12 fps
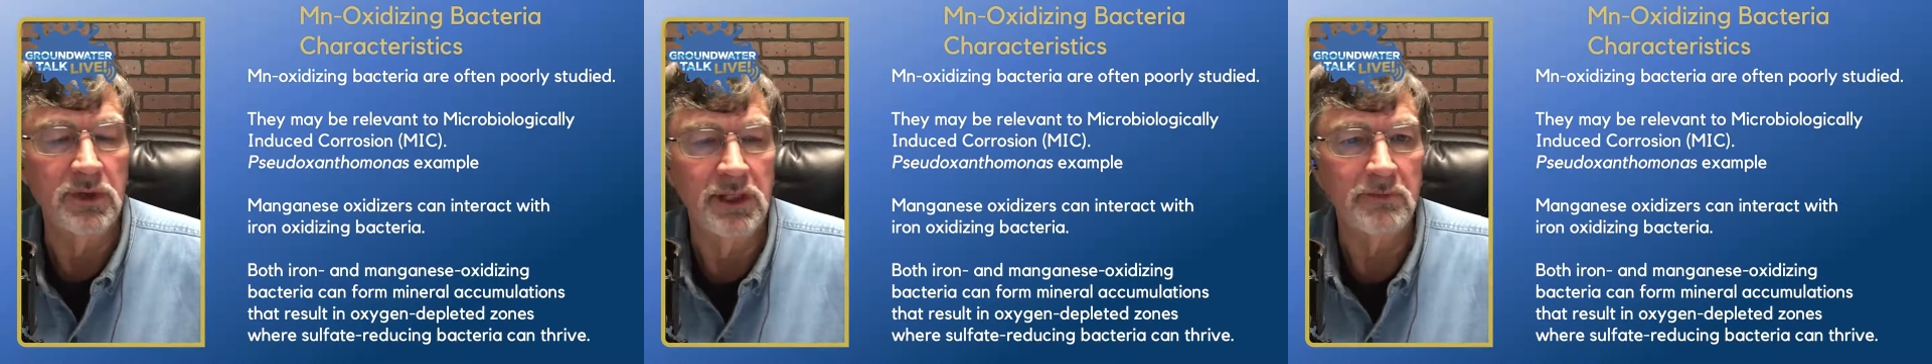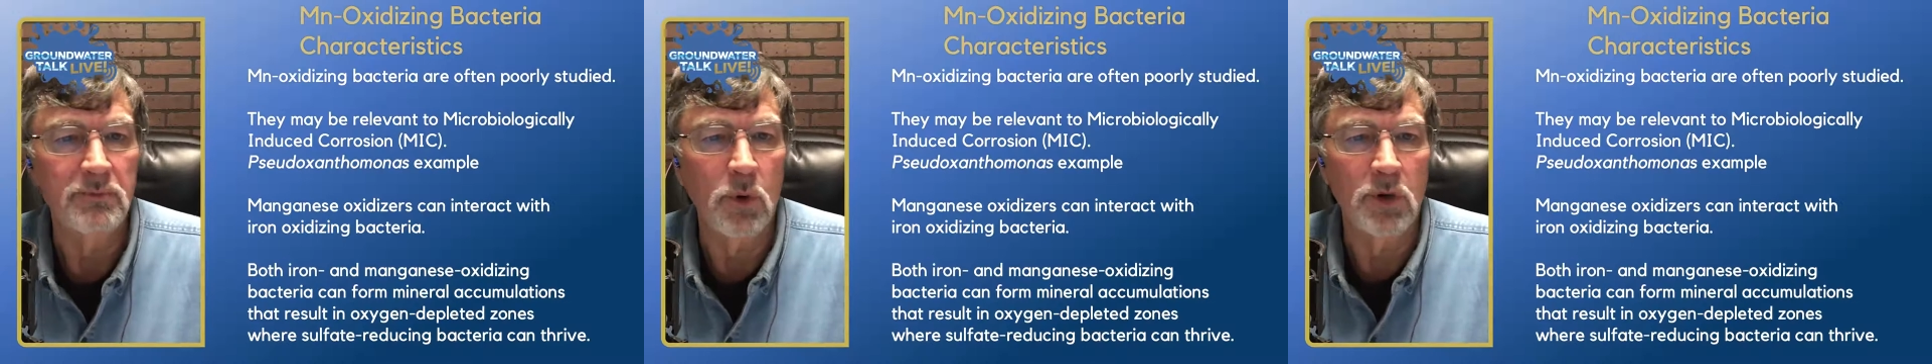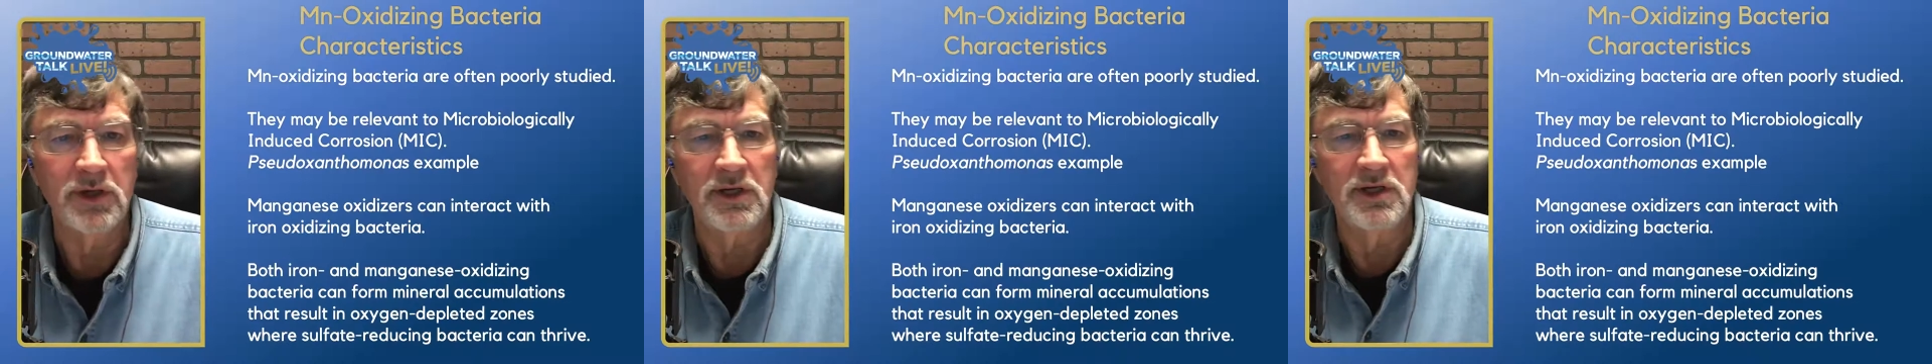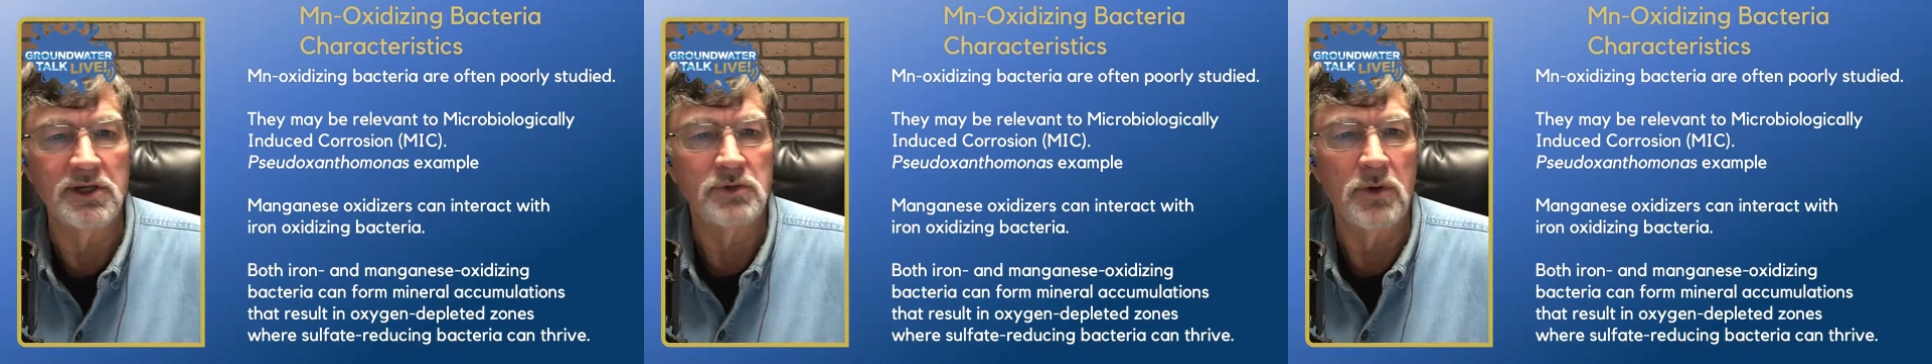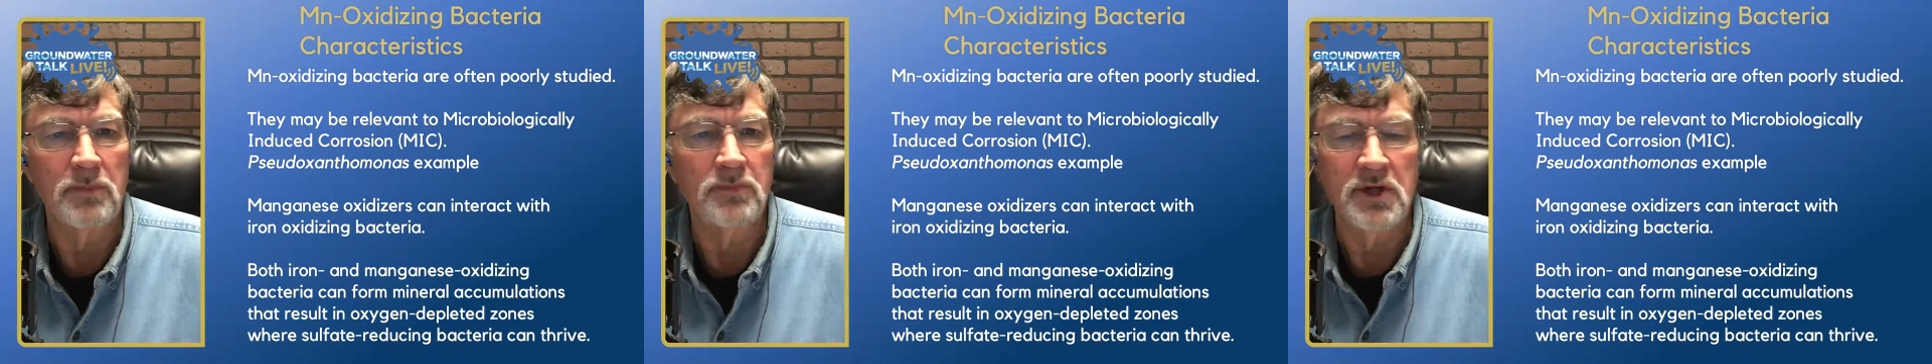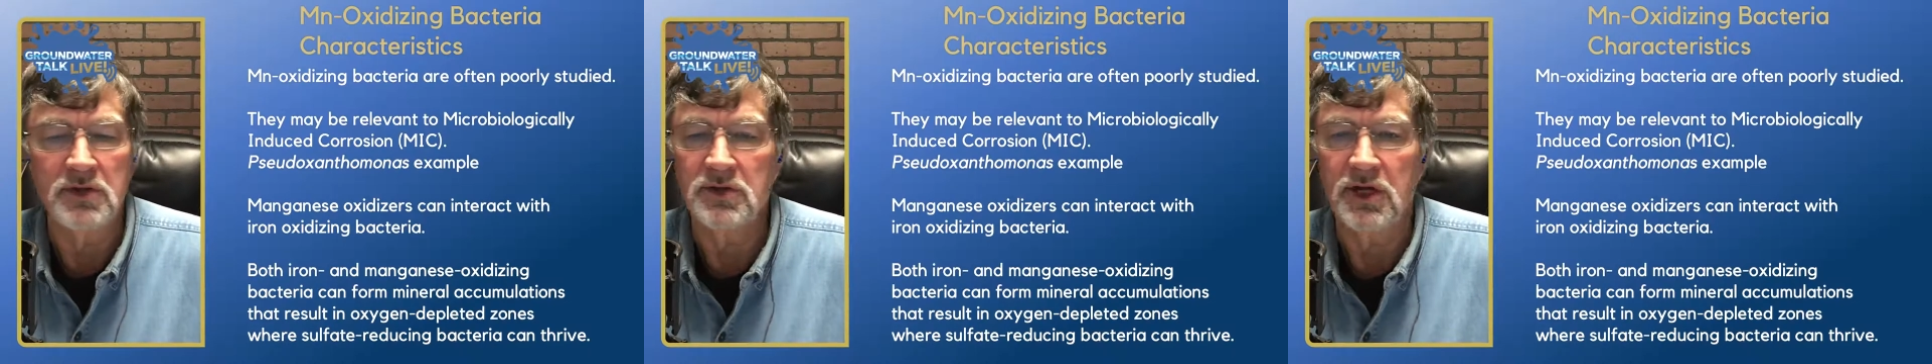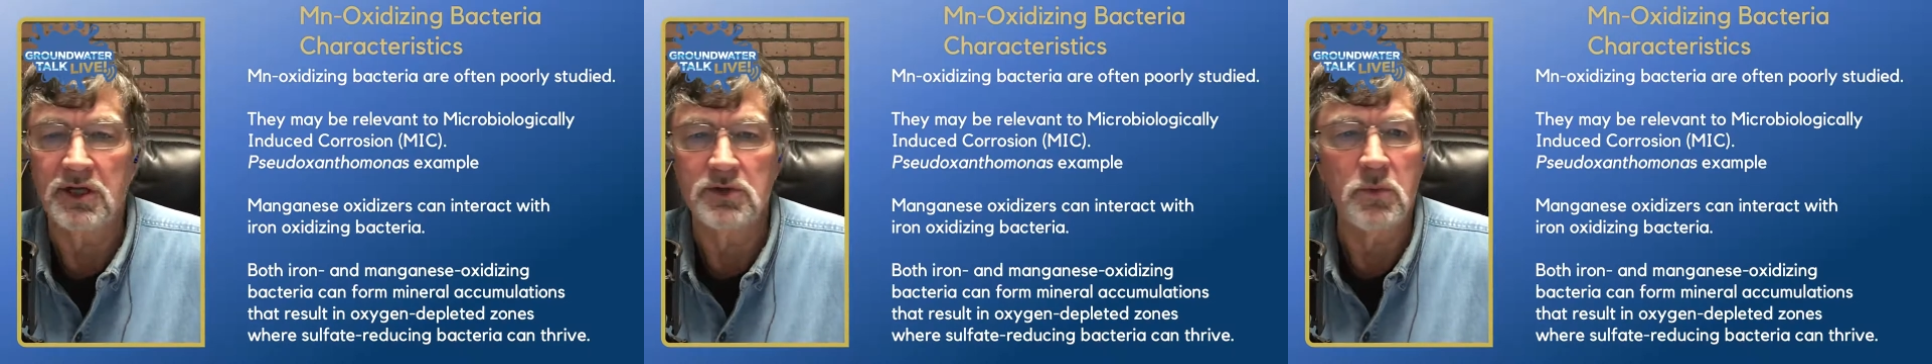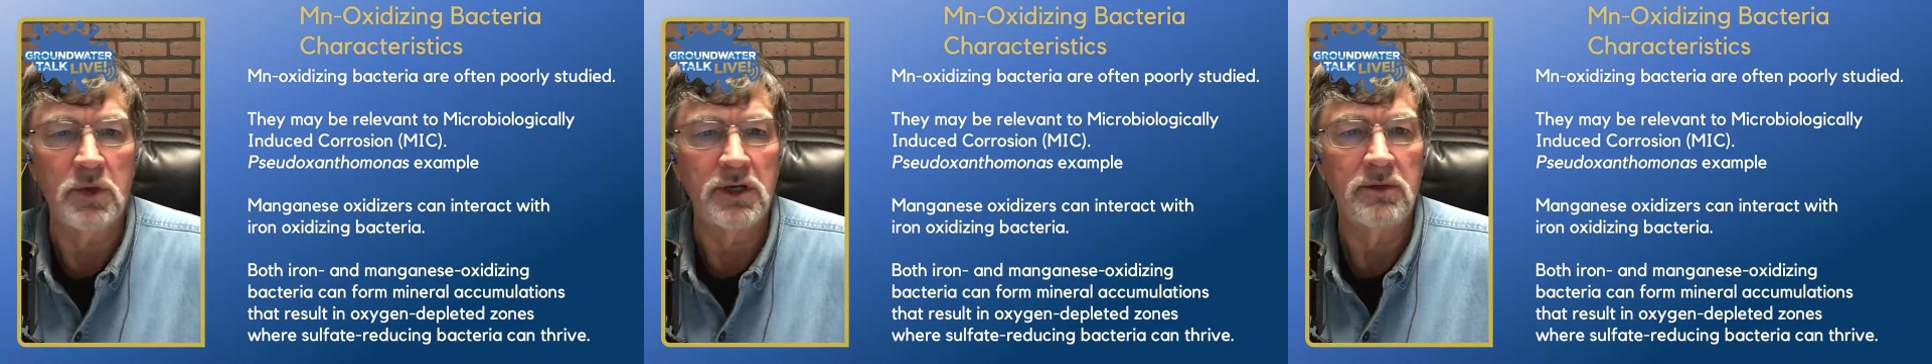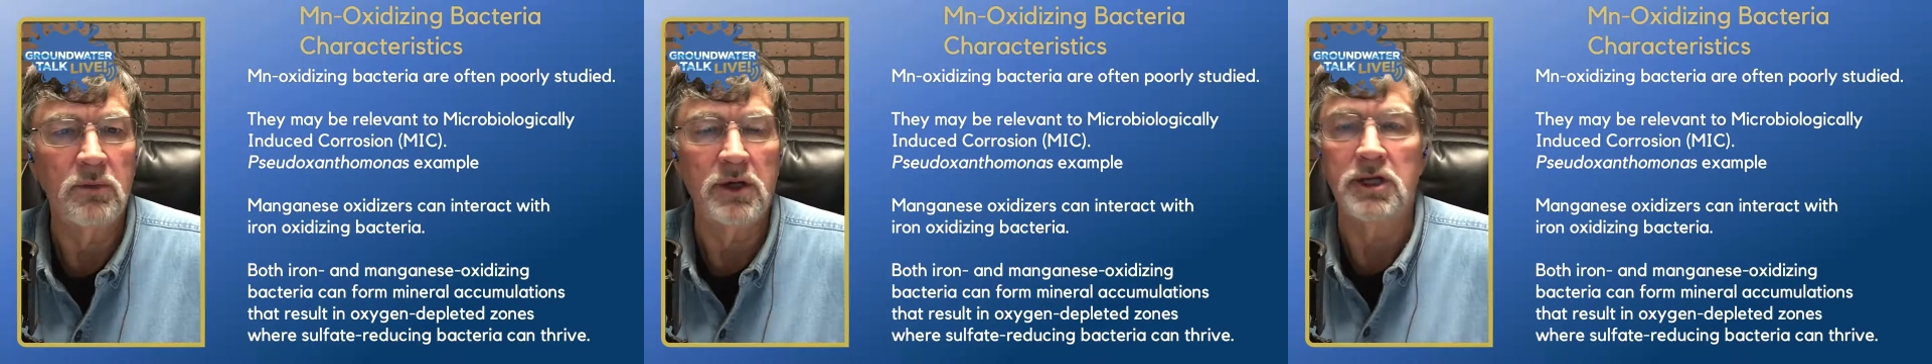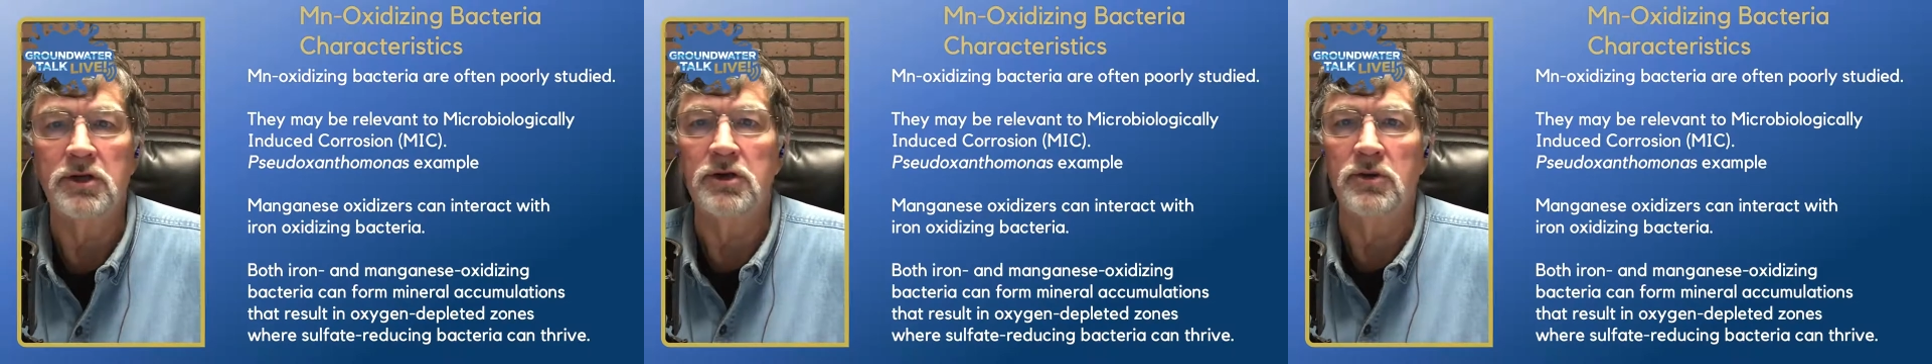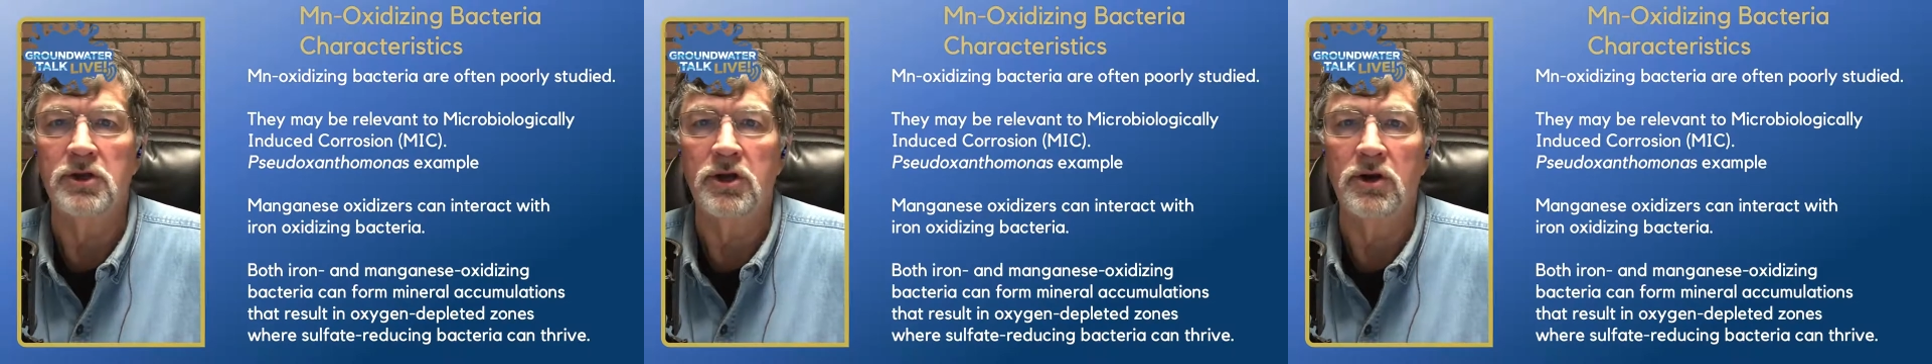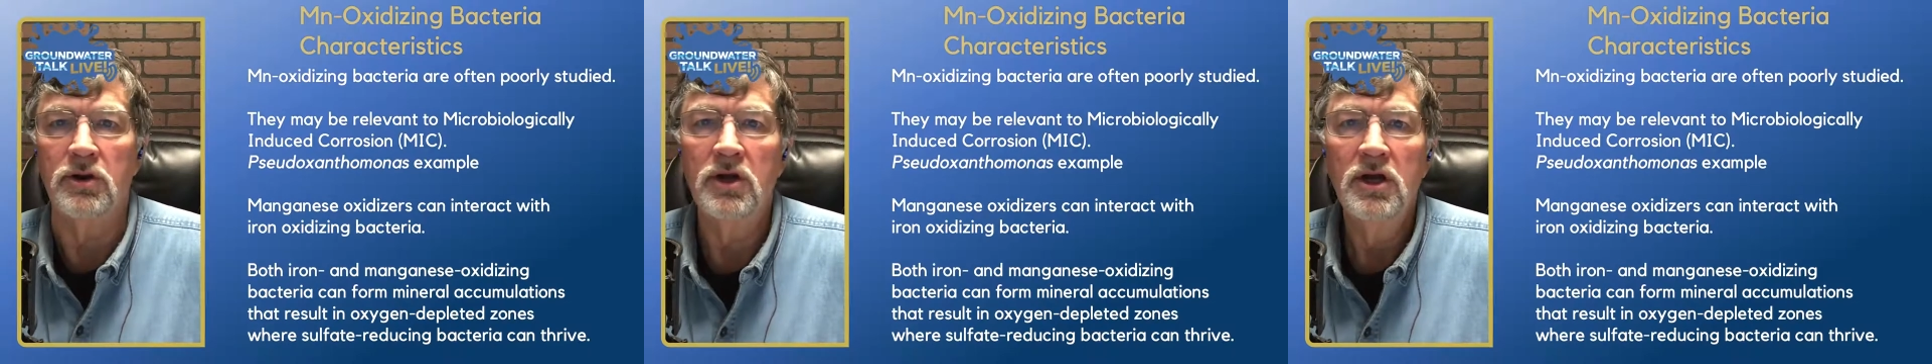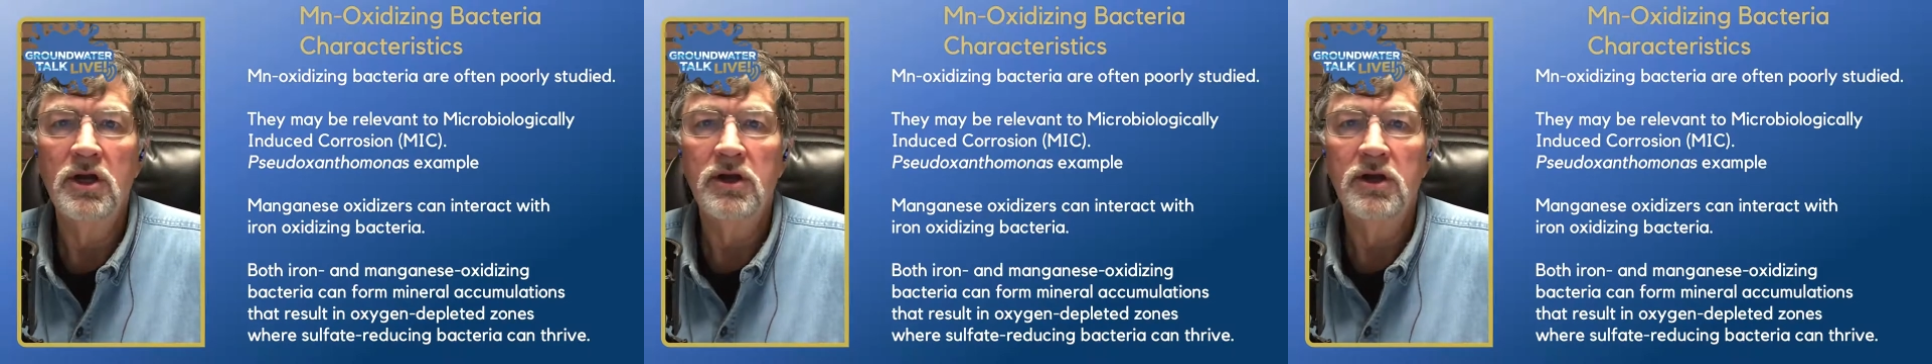really important to disrupt these things when you do your